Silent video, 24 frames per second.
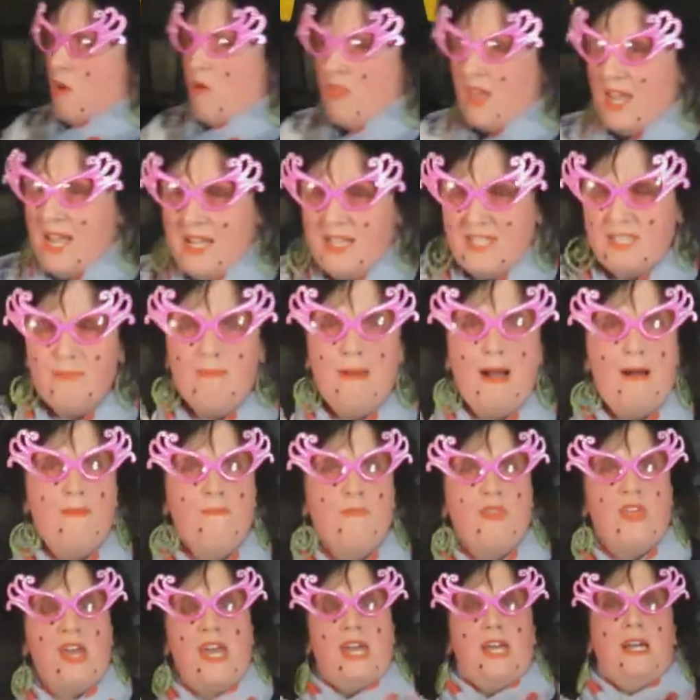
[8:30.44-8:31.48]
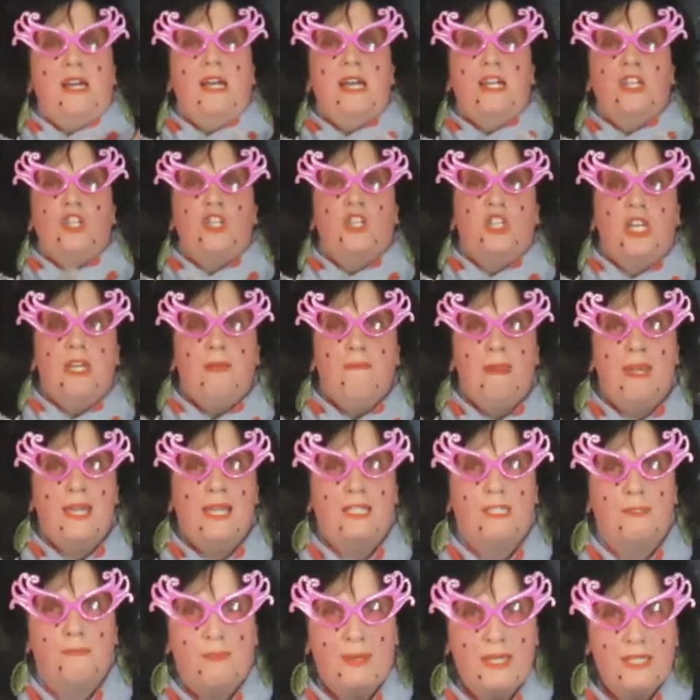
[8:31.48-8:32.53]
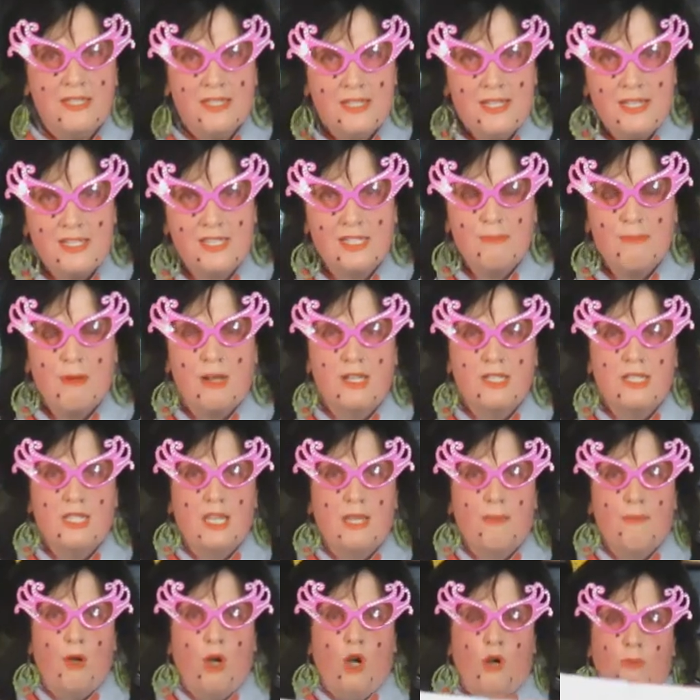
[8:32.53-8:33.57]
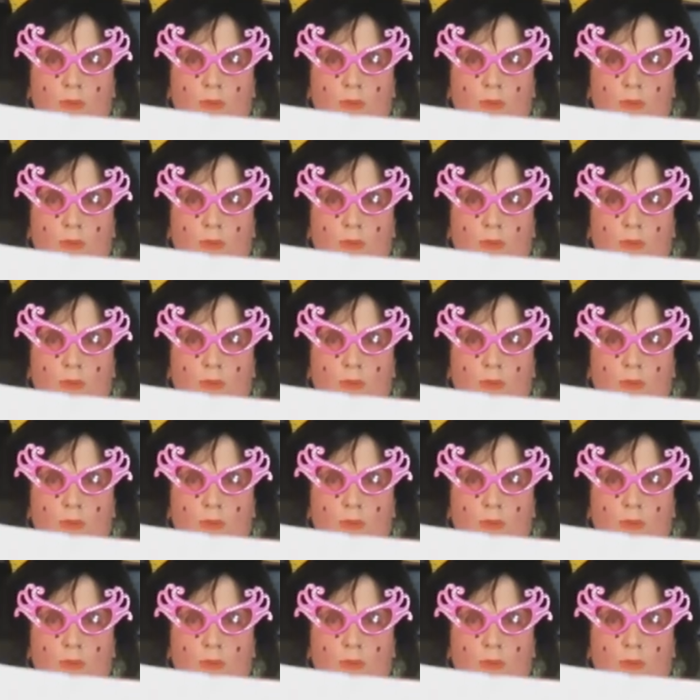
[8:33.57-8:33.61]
Well, there's Mum there, and she means business, my dear